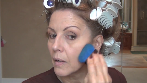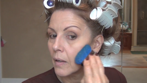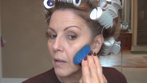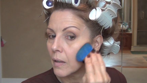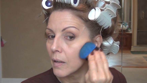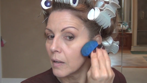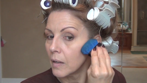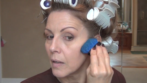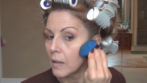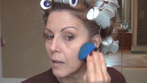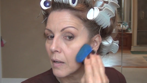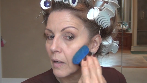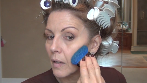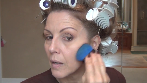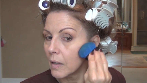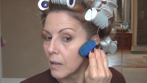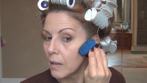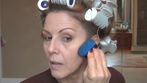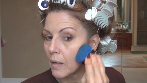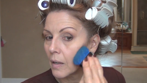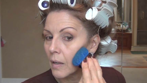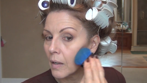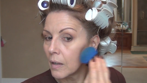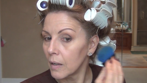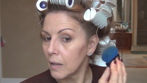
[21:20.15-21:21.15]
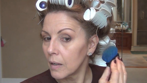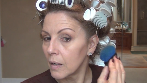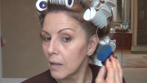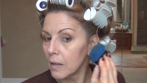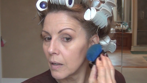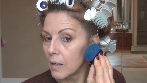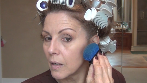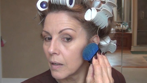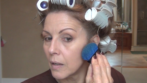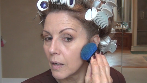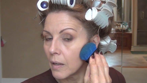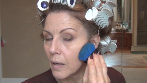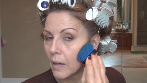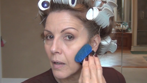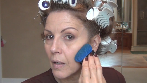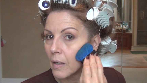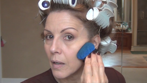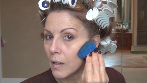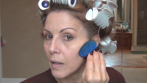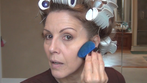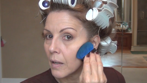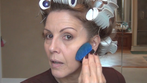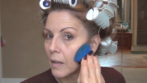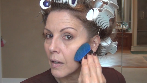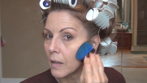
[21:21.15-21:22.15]

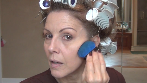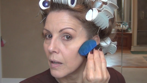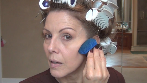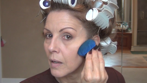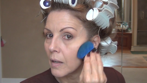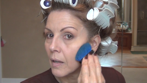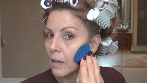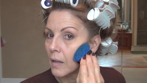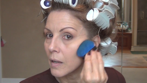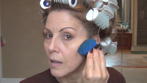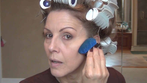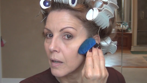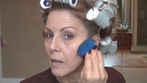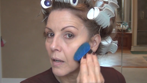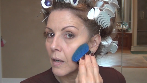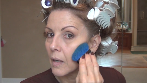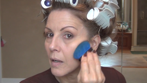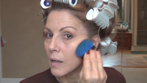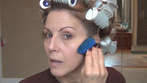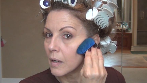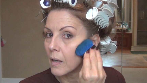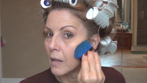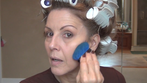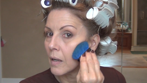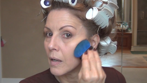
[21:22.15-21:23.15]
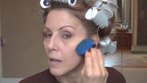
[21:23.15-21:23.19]
No one is speaking in this clip.